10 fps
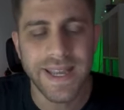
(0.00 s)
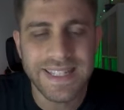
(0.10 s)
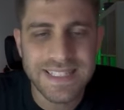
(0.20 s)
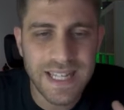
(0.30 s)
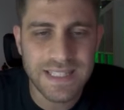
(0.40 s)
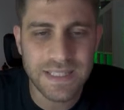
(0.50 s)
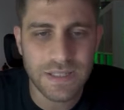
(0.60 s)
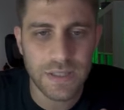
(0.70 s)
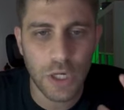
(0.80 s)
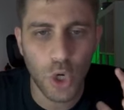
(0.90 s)
is that
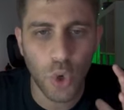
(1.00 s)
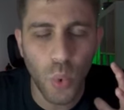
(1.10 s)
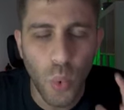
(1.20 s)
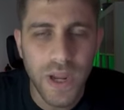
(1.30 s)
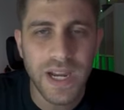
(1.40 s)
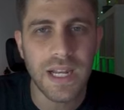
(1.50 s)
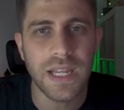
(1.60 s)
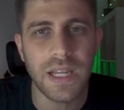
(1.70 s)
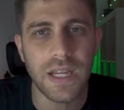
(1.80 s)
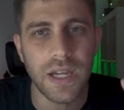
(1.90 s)
it
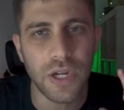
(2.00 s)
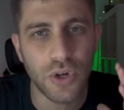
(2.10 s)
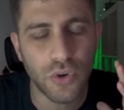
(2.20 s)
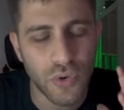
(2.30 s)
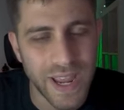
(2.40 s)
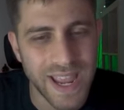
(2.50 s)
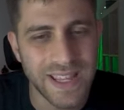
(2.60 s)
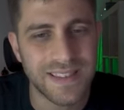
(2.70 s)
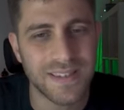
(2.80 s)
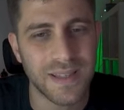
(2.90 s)
quickly
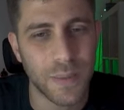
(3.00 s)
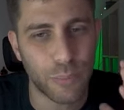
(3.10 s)
creates